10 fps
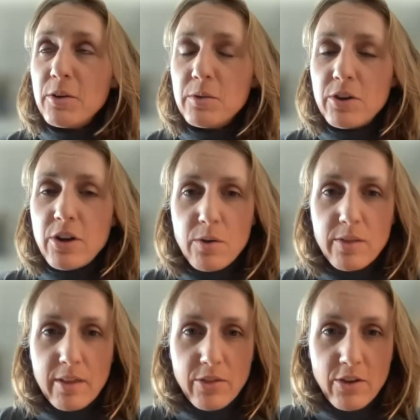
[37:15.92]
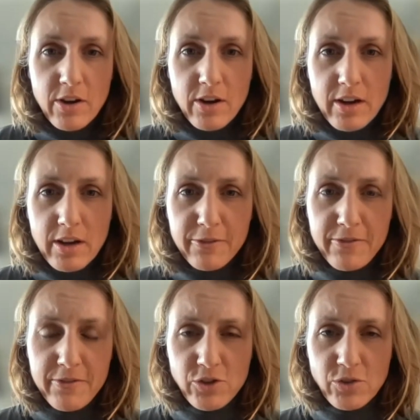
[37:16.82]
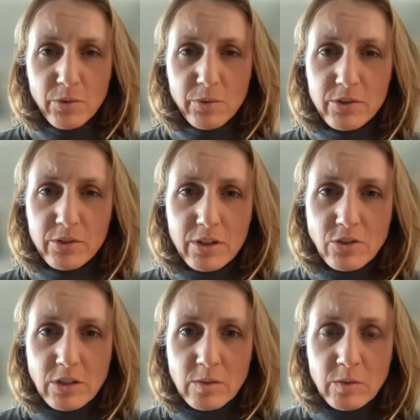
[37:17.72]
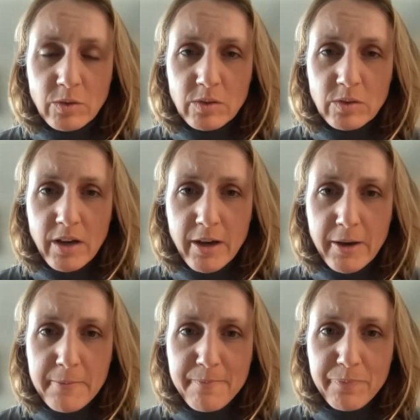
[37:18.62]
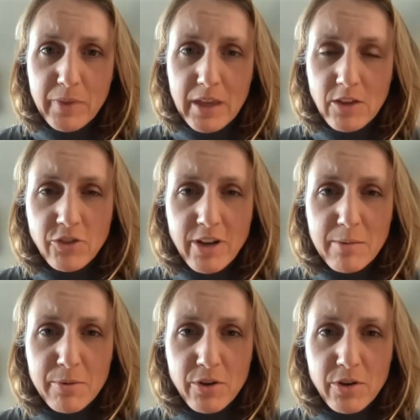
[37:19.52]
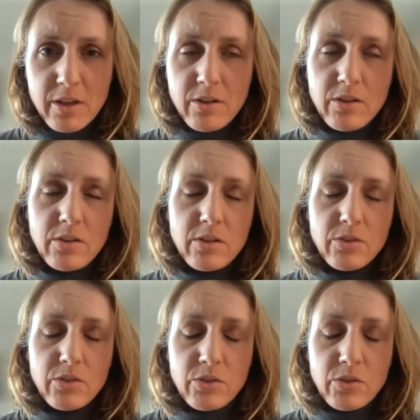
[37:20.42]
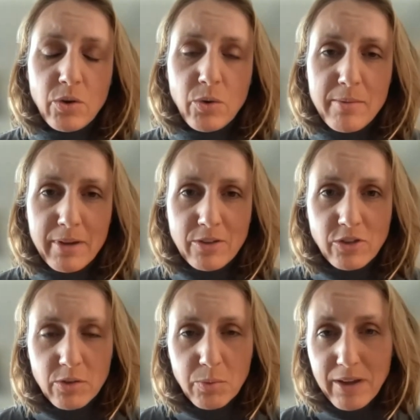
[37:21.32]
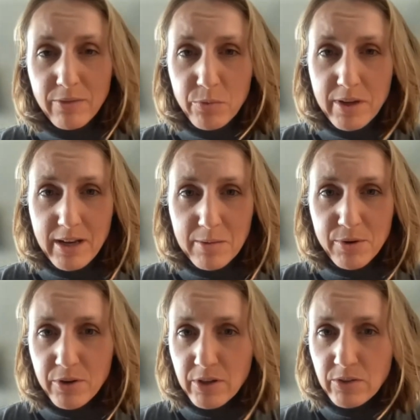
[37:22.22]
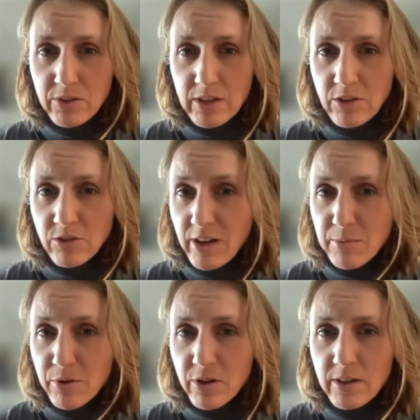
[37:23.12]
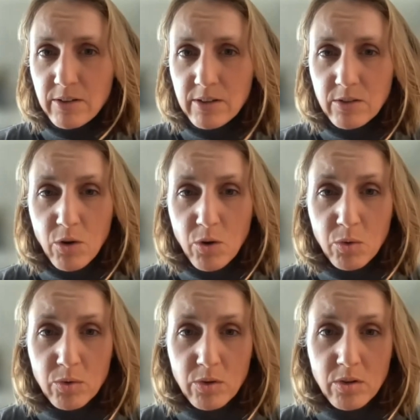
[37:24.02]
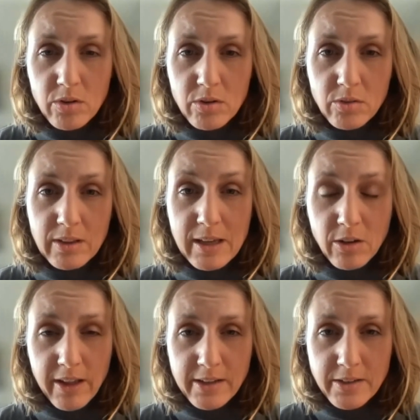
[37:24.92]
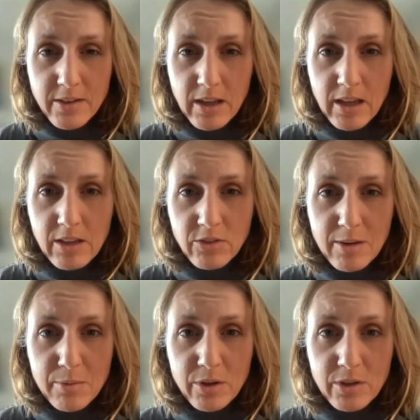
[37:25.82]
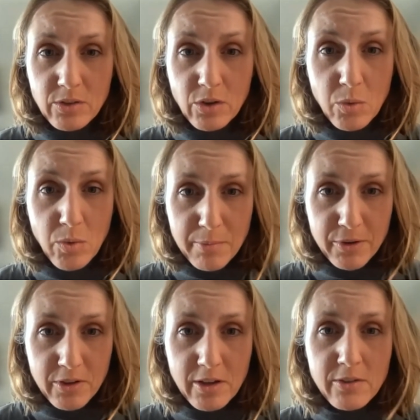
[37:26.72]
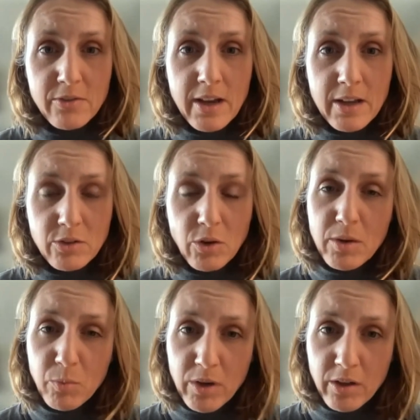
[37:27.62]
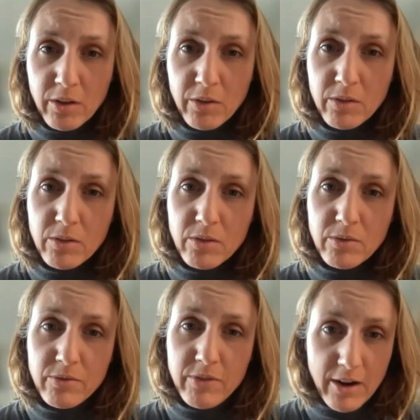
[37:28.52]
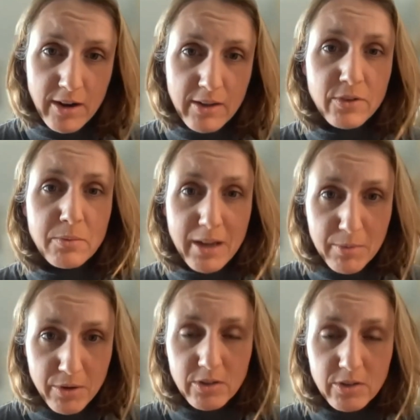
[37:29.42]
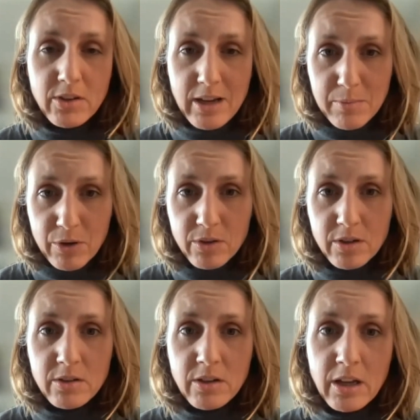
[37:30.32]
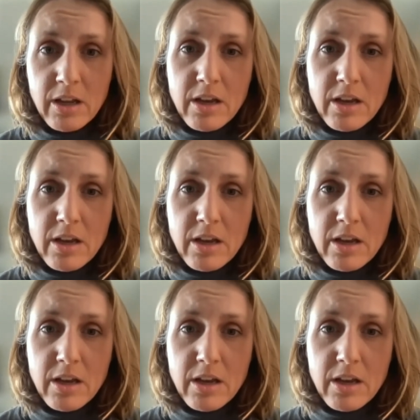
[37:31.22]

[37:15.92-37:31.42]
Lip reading: don't know that there are official restrictions. Each neighborhood, so I mentioned we have 3 neighborhoods. Each neighborhood is its own legal entity. Each neighborhood is a cooperative. And so it will vary from neighborhood to neighborhood